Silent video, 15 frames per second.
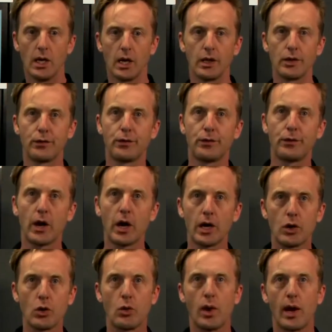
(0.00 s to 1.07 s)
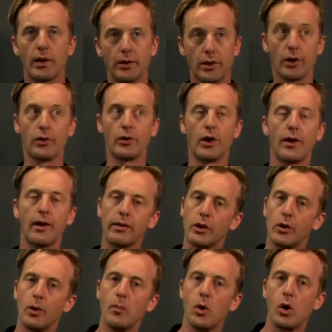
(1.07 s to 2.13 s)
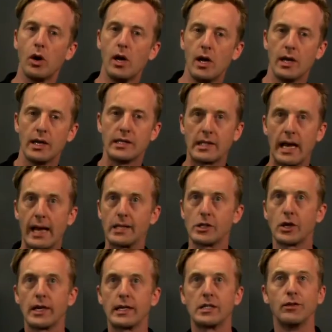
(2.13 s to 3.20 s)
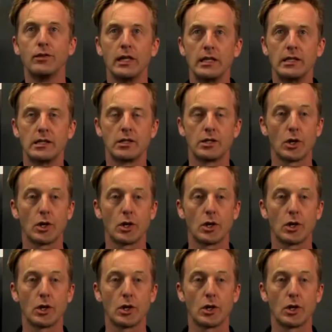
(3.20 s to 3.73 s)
And the final one, though, no doubt there are more, is hands-on activities.